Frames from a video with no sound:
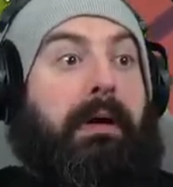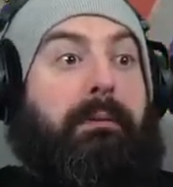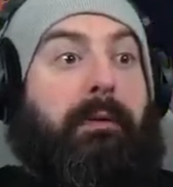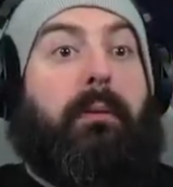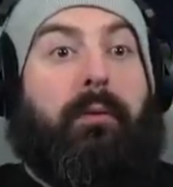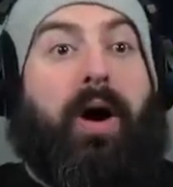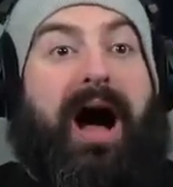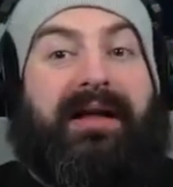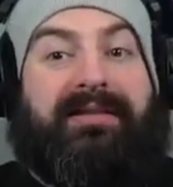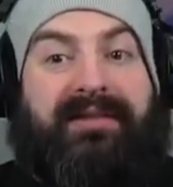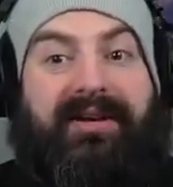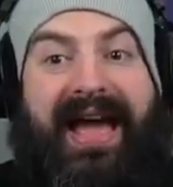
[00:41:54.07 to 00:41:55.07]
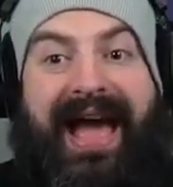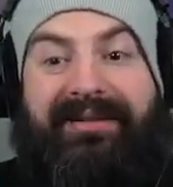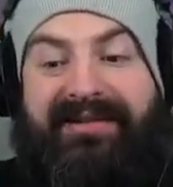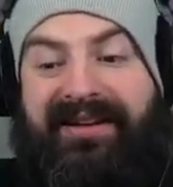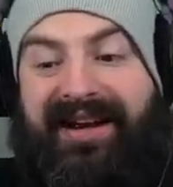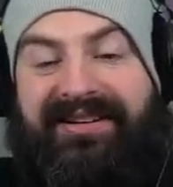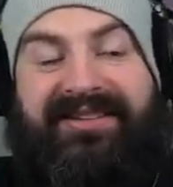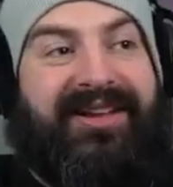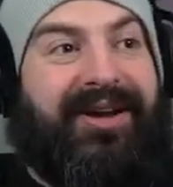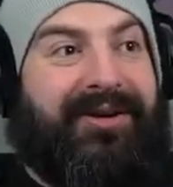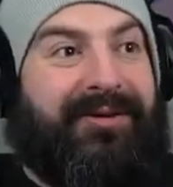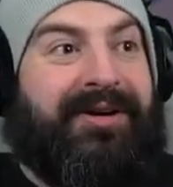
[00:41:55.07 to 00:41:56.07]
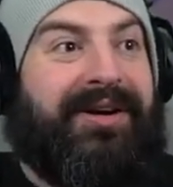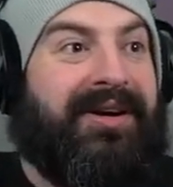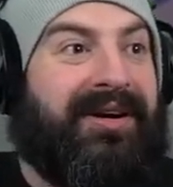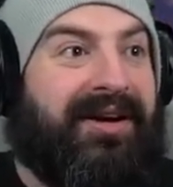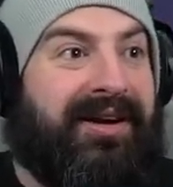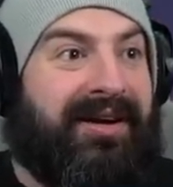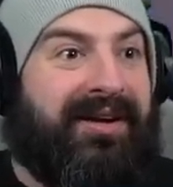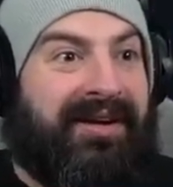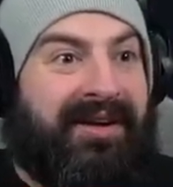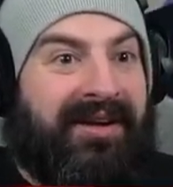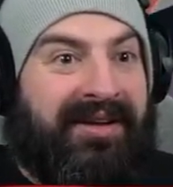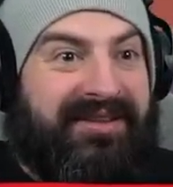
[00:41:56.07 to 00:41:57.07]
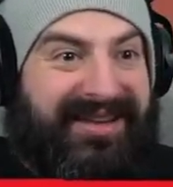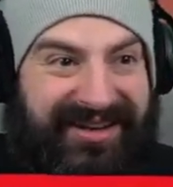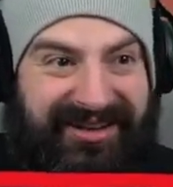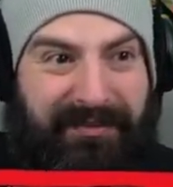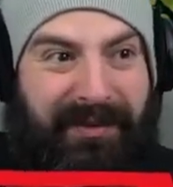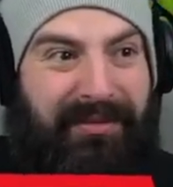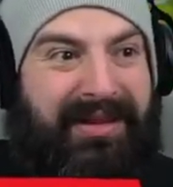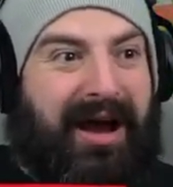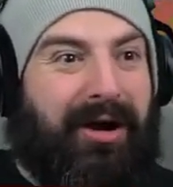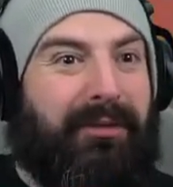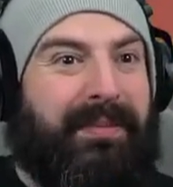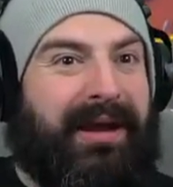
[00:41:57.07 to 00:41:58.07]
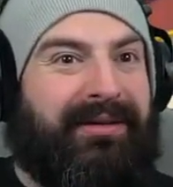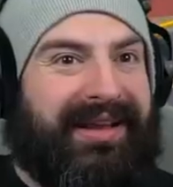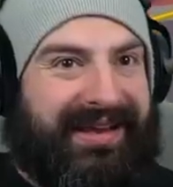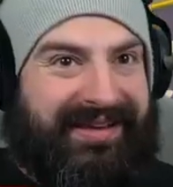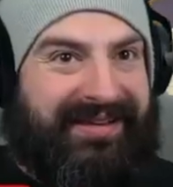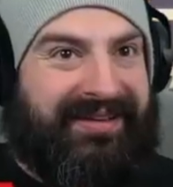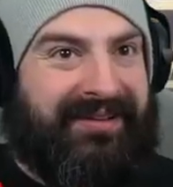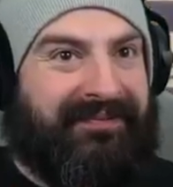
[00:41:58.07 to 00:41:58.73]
What the hell did I just do? Did I just blow up that whole building?